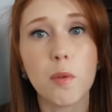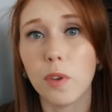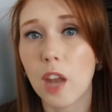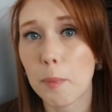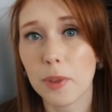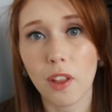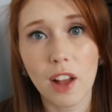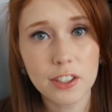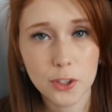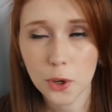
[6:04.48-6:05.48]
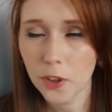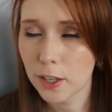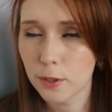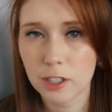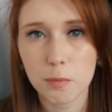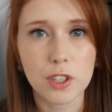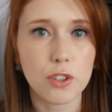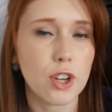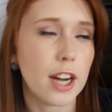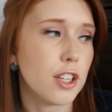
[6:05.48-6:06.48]
It will not be the last toner that you see
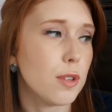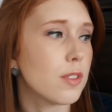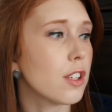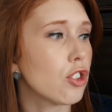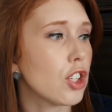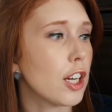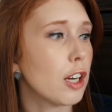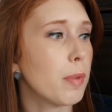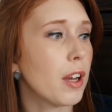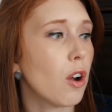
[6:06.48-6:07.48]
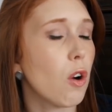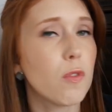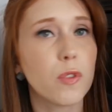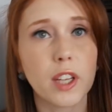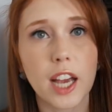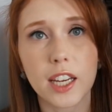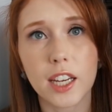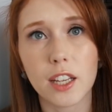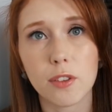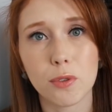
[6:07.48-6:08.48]
me try to use this year, but hopefully I
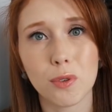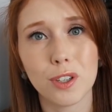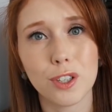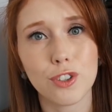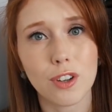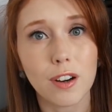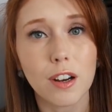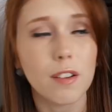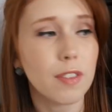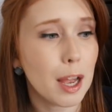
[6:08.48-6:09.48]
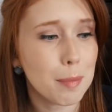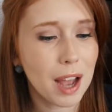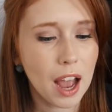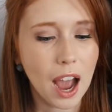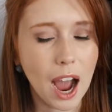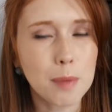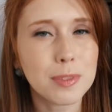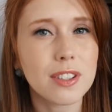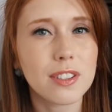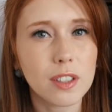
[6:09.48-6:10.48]
can get through a good chunk of them. I'm
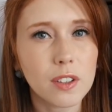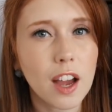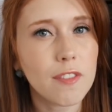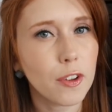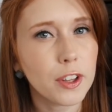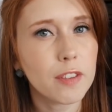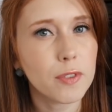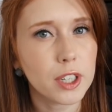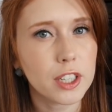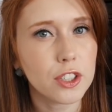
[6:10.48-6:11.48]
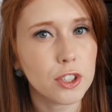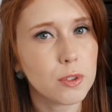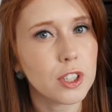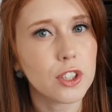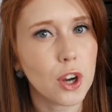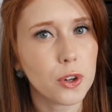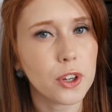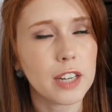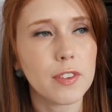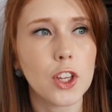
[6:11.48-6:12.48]
still not fully converted to using
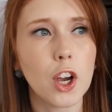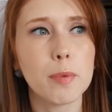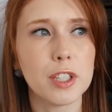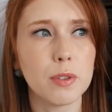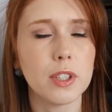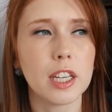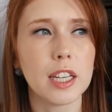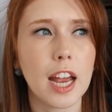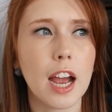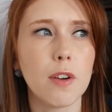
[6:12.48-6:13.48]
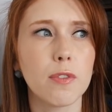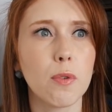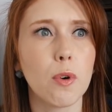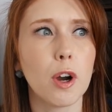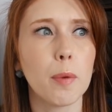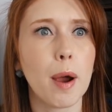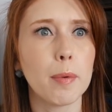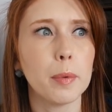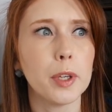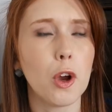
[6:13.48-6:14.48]
toner, even though I've been using it now for
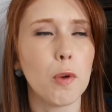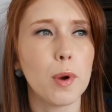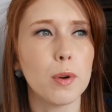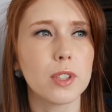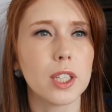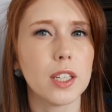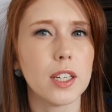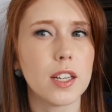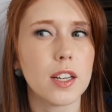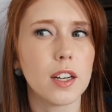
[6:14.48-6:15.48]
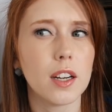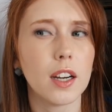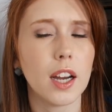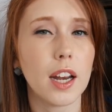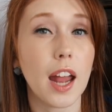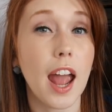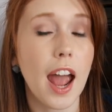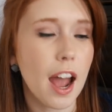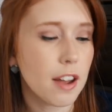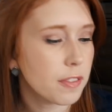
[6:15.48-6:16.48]
probably almost a year and a
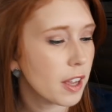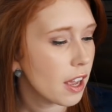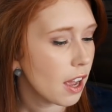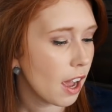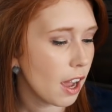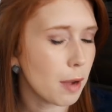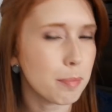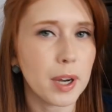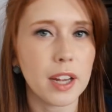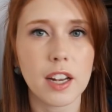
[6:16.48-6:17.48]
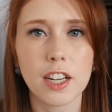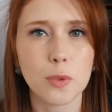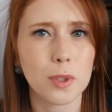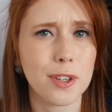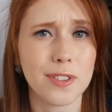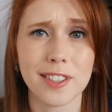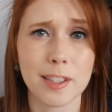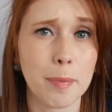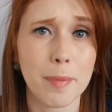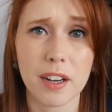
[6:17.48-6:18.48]
half. But I just want to use things
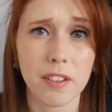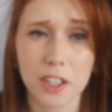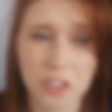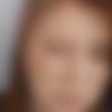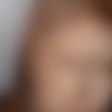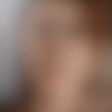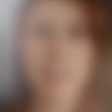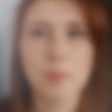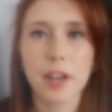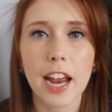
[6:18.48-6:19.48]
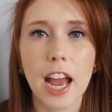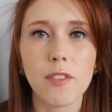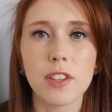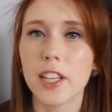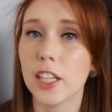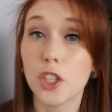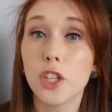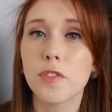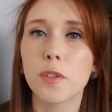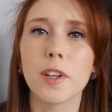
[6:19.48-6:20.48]
up in my collection. The last item that I have is a
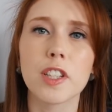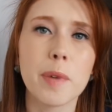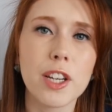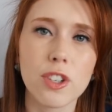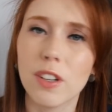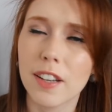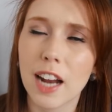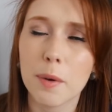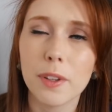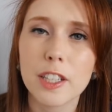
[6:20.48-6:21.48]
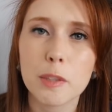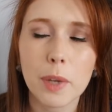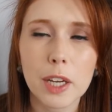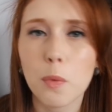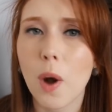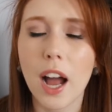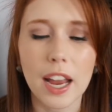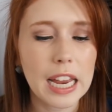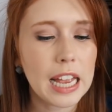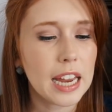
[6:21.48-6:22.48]
2-for-1 special, and I will explain
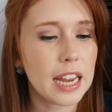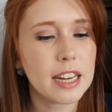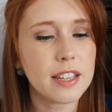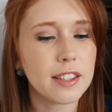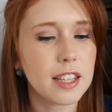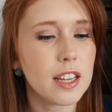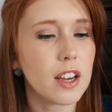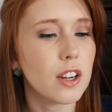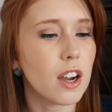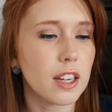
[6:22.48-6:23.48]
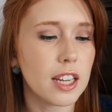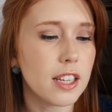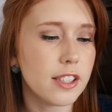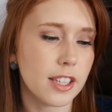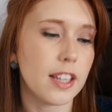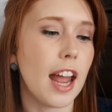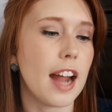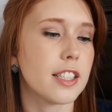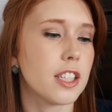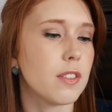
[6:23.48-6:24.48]
why. It is the Garnier Skin
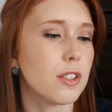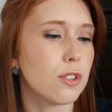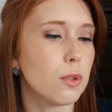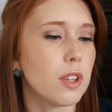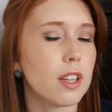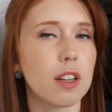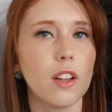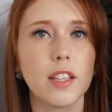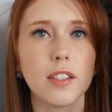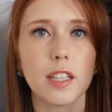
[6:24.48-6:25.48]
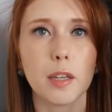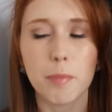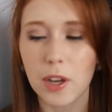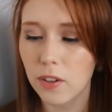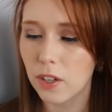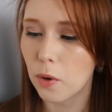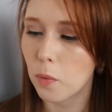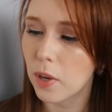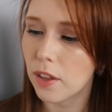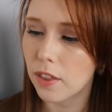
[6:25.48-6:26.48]
Active Soothing Cleansing Milk
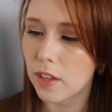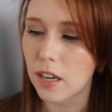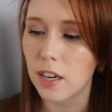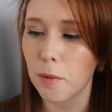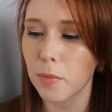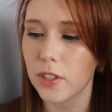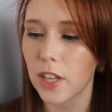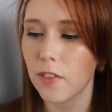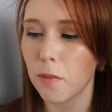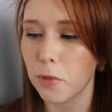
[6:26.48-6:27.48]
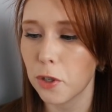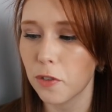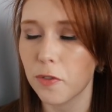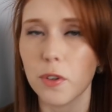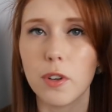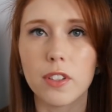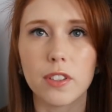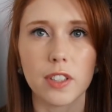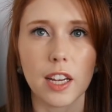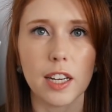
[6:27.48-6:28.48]
with the No. 7 Beautiful
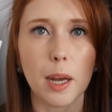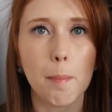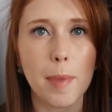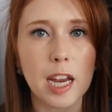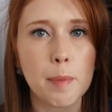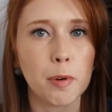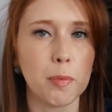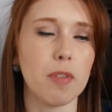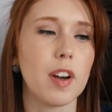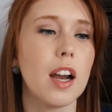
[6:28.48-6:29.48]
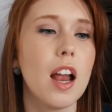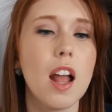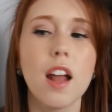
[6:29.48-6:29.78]
Skin Makeup Remover.